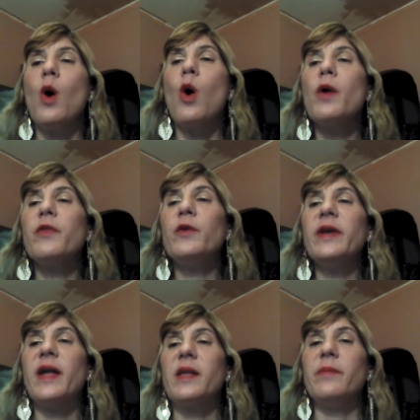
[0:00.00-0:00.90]
All
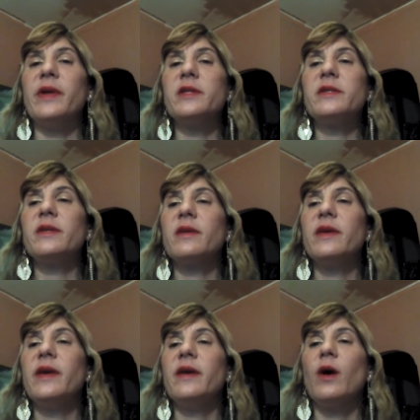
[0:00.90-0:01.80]
three elements
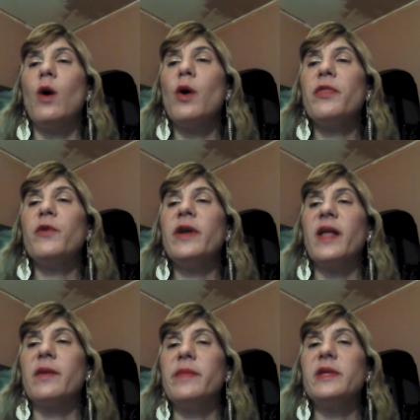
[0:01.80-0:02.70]
All three
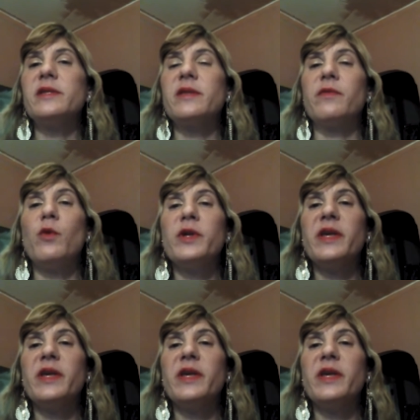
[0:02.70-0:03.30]
elements, the